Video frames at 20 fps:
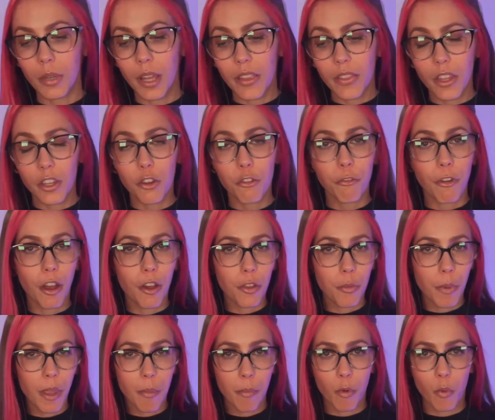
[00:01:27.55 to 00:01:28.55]
and then you file the
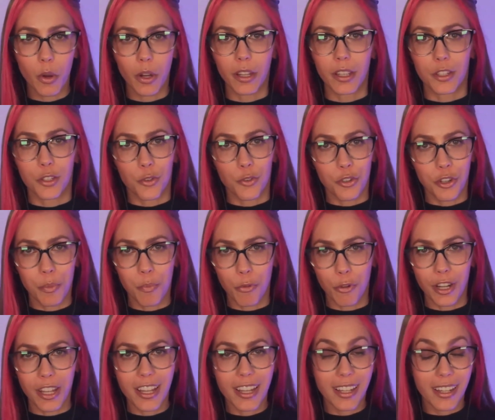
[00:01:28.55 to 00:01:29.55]
paperwork. It's usually
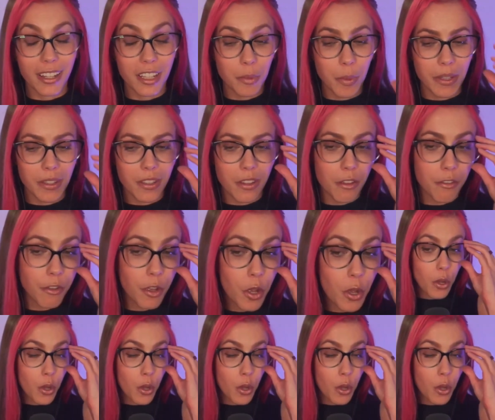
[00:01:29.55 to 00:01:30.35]
pretty inexpensive.